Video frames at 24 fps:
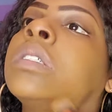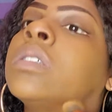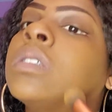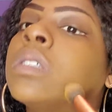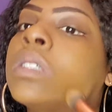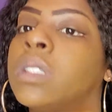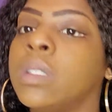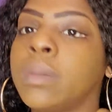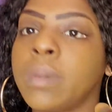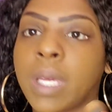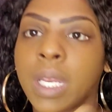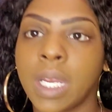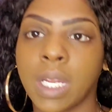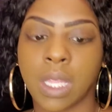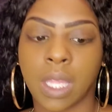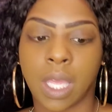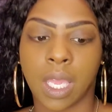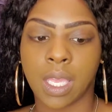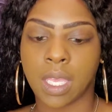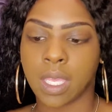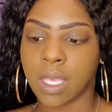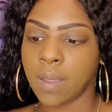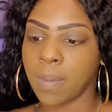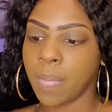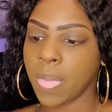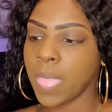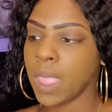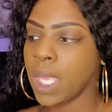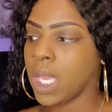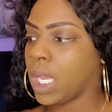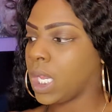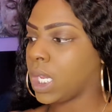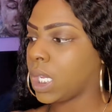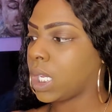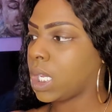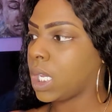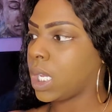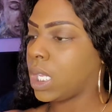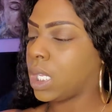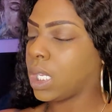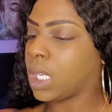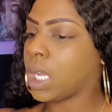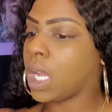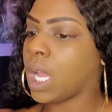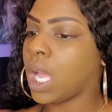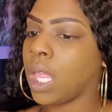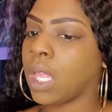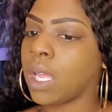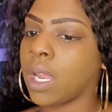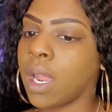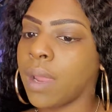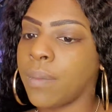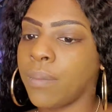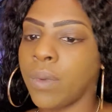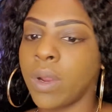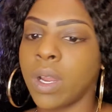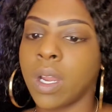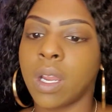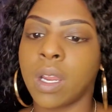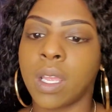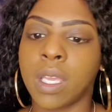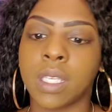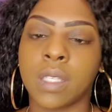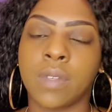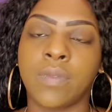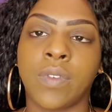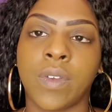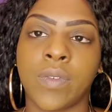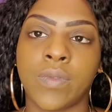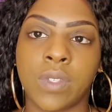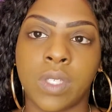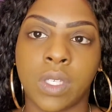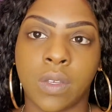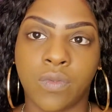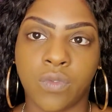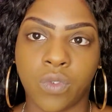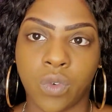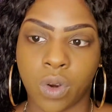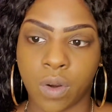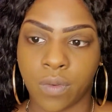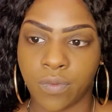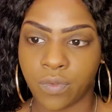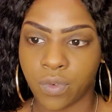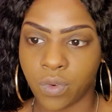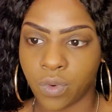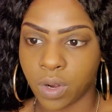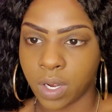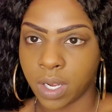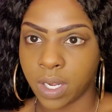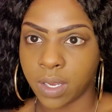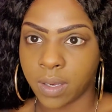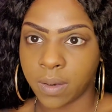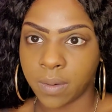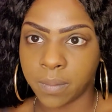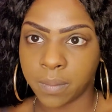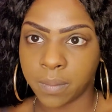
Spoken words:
Anybody like it? Again, the color I'm wearing is Fenty 440.